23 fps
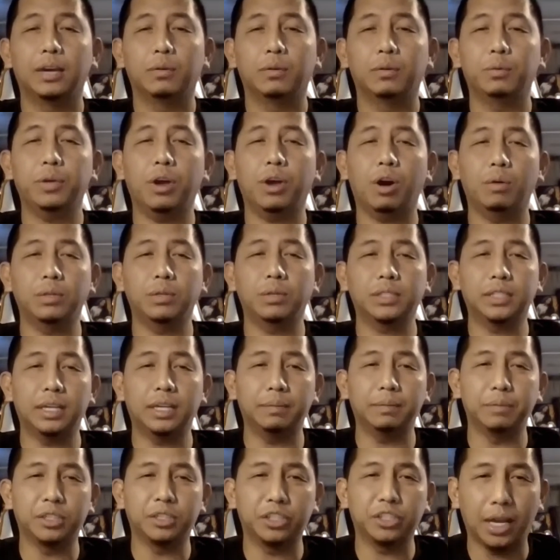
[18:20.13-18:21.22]
We always
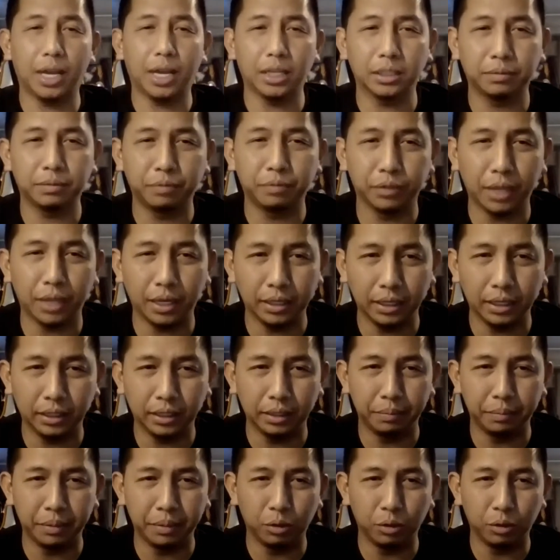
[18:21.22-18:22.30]
give the chance for that
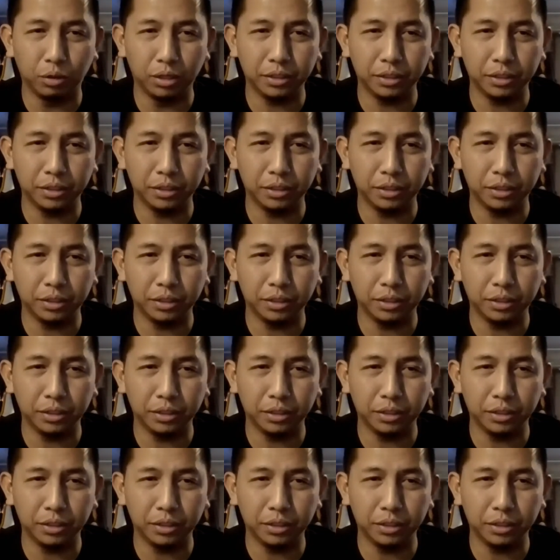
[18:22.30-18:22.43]
individual.